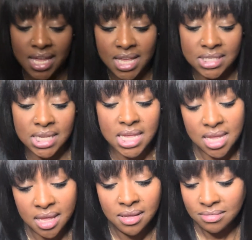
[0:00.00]
he's the
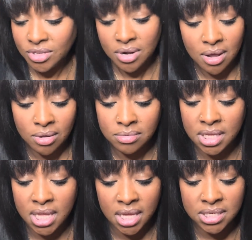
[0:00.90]
king, you know, the
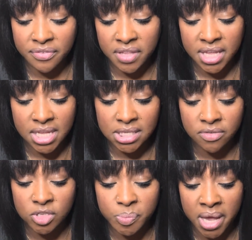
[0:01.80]
king definitely gets their
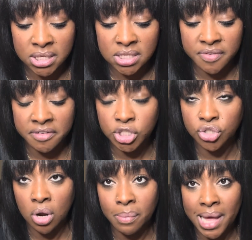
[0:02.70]
respect. It's a very
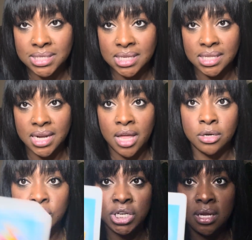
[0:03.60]
strong masculine
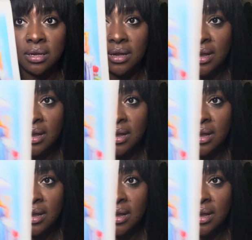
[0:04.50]
energy,